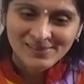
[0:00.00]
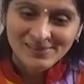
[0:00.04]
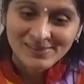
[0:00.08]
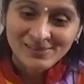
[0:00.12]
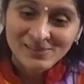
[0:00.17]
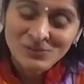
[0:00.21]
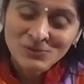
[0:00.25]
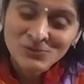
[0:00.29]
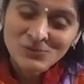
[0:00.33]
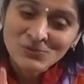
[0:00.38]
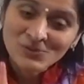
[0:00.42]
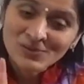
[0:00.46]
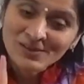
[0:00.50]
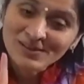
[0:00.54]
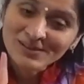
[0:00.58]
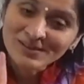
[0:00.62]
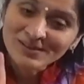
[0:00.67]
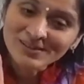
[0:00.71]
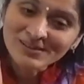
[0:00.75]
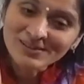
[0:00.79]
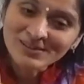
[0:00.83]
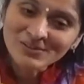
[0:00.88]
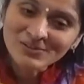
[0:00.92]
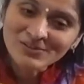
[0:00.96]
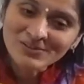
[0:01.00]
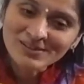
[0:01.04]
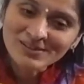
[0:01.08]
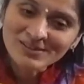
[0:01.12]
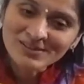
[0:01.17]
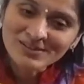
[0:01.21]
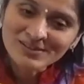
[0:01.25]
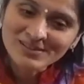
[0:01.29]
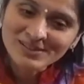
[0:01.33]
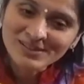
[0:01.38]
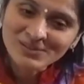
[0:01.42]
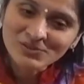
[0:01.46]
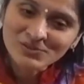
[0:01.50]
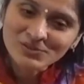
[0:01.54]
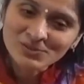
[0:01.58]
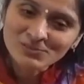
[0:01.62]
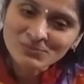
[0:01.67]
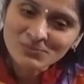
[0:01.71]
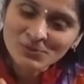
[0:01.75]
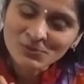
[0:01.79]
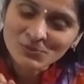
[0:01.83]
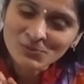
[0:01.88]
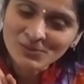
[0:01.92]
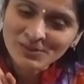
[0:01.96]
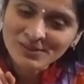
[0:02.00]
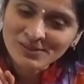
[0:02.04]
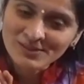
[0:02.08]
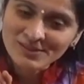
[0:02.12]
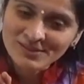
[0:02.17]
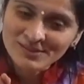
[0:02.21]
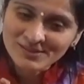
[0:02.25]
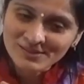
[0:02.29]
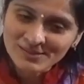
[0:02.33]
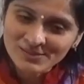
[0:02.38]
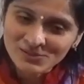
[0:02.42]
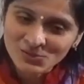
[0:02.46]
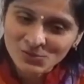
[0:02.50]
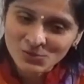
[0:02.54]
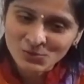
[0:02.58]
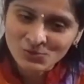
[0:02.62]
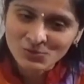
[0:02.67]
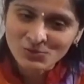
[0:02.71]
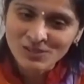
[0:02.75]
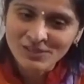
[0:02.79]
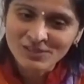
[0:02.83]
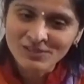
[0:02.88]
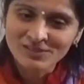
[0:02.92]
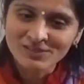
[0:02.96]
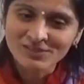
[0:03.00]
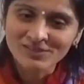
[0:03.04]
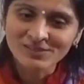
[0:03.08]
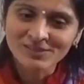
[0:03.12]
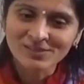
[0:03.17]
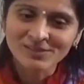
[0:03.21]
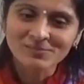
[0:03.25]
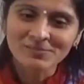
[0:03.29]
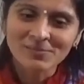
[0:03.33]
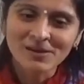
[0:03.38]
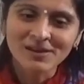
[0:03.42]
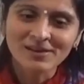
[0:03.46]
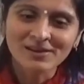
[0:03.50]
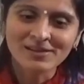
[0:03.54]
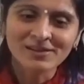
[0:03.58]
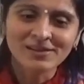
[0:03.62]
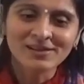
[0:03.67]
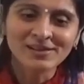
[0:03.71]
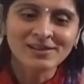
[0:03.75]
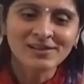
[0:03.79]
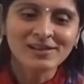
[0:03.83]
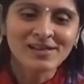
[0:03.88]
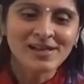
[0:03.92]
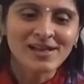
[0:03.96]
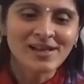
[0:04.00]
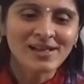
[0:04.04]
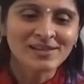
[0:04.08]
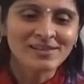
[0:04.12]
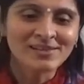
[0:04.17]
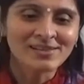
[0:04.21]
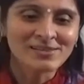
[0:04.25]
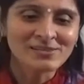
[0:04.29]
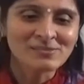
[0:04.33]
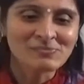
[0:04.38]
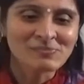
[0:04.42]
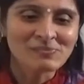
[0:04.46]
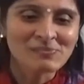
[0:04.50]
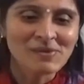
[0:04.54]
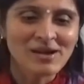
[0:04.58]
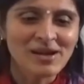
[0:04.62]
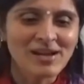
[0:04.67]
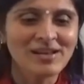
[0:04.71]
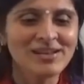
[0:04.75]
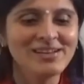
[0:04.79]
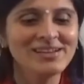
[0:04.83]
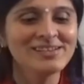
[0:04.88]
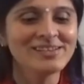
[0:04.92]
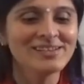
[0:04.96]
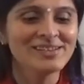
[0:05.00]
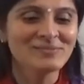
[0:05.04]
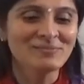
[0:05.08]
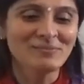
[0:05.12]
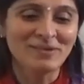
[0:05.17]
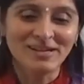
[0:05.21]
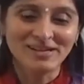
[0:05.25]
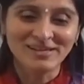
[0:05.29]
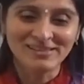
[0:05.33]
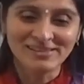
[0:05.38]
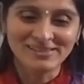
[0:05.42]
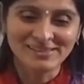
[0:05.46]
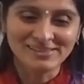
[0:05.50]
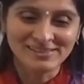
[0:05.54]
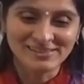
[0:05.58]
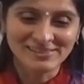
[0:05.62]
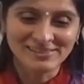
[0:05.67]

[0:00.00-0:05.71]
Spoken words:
You learn to distinguish between the situation demanding and the mind demanding.